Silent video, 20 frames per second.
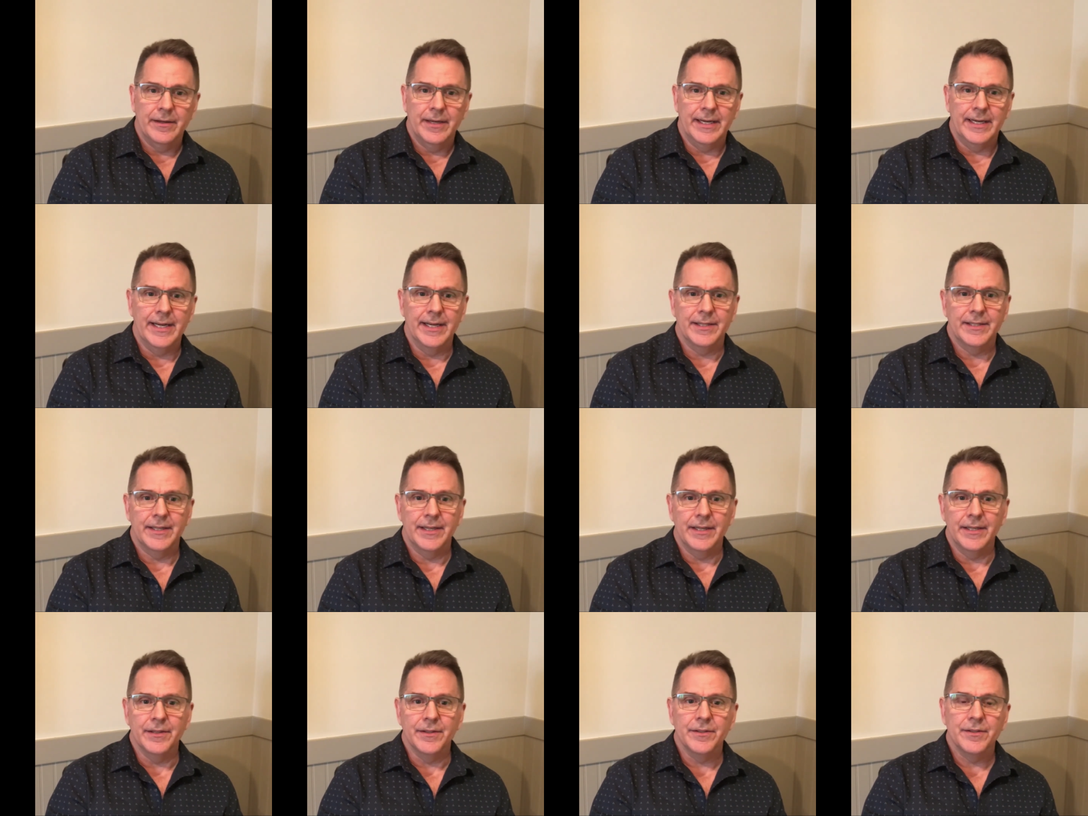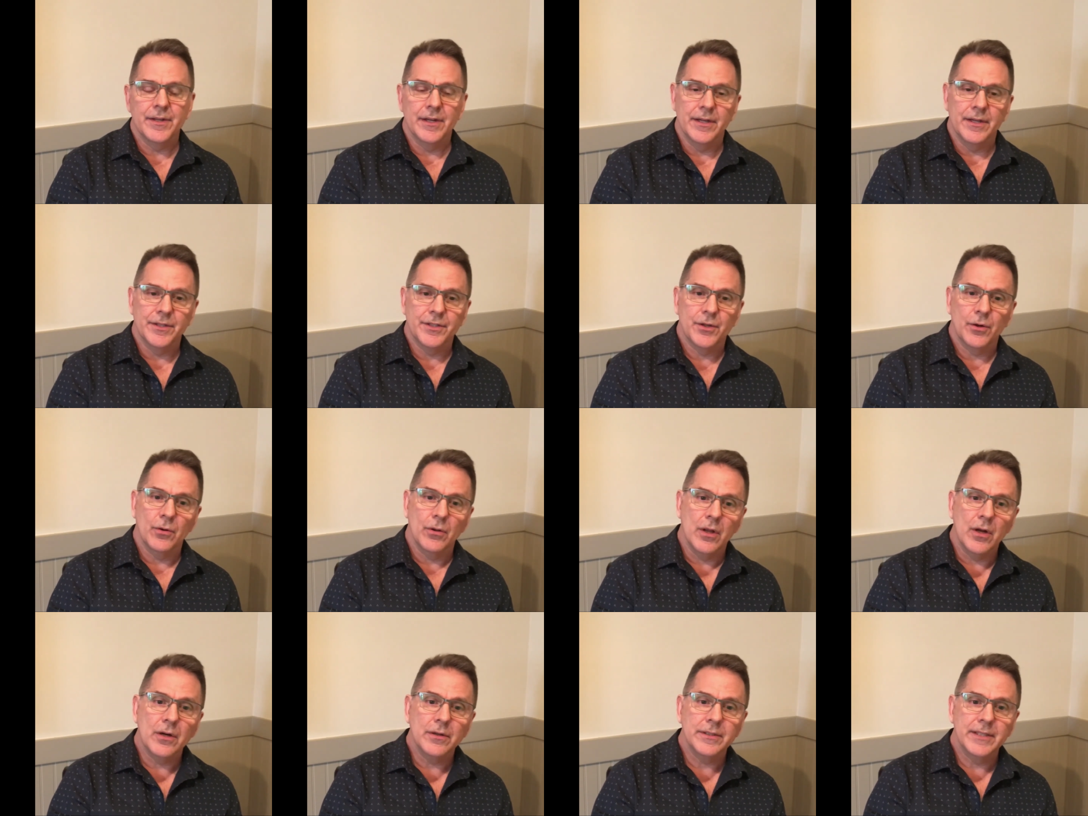I guess it is. So a
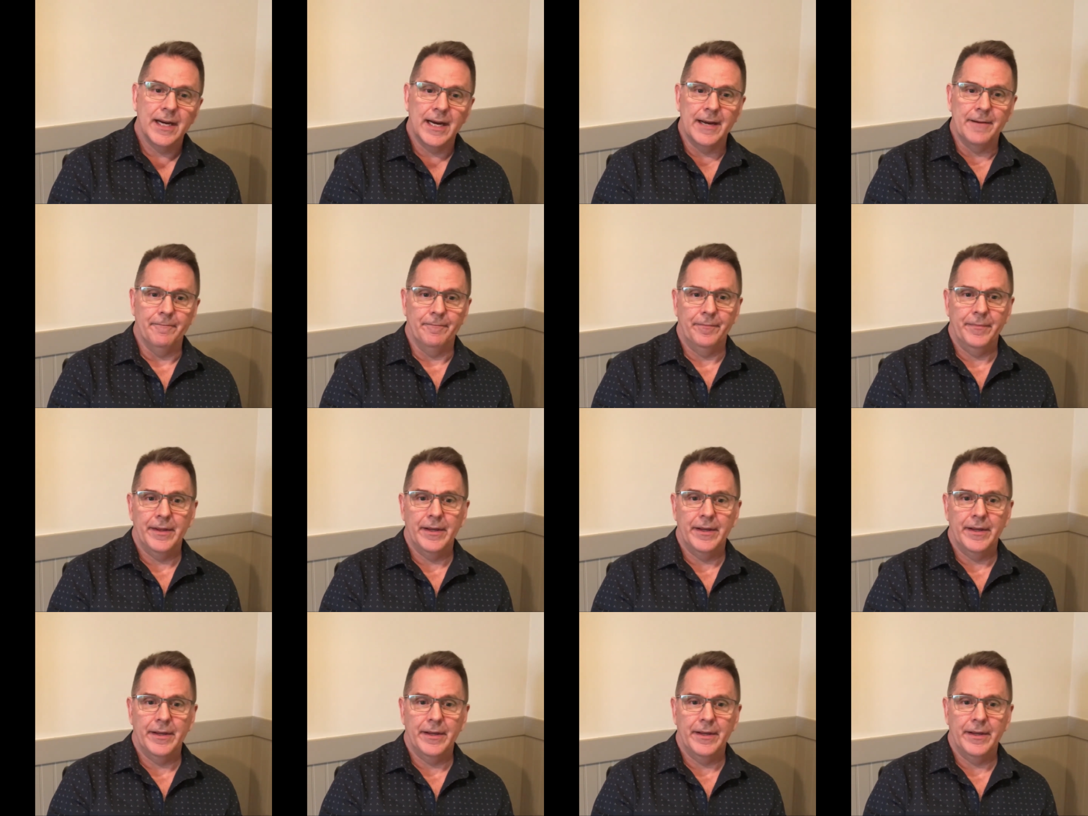long time.